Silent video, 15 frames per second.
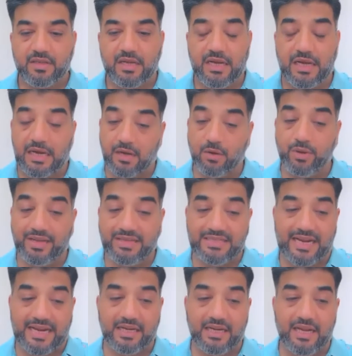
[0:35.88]
How
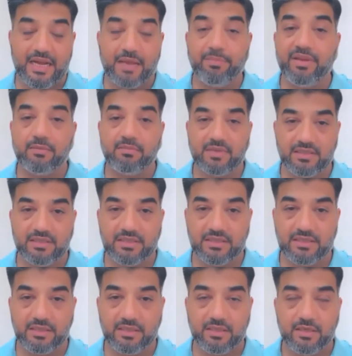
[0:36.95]
exactly I become
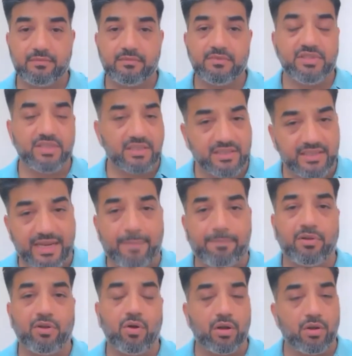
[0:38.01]
consistent? Just
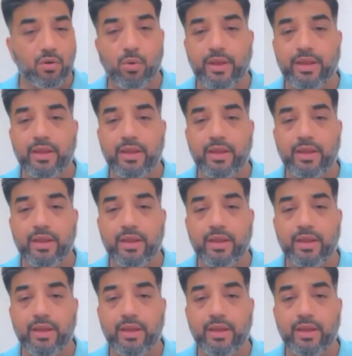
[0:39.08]
kept on going